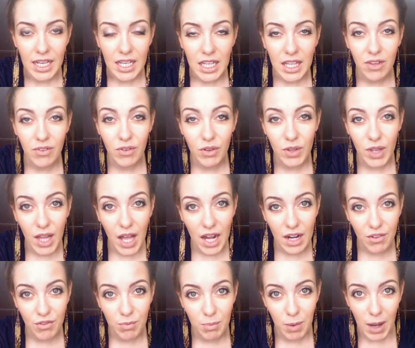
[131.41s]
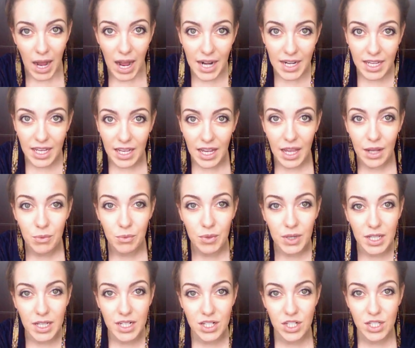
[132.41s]
give you a lot of body, and
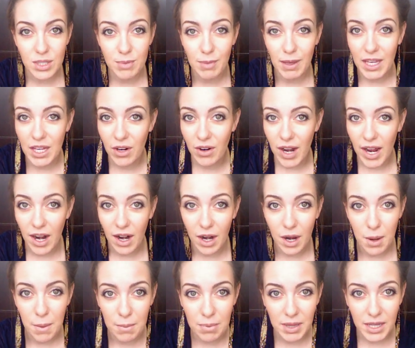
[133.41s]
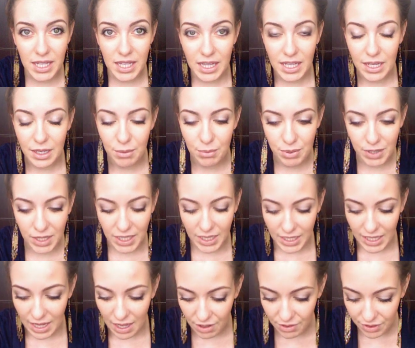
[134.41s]
really just make your hair
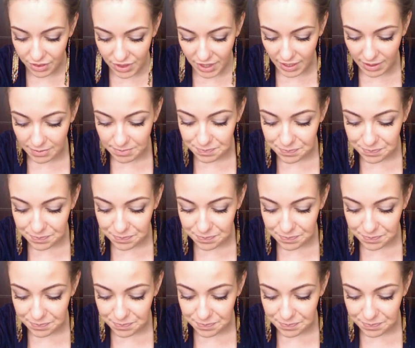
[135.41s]
completely healthy.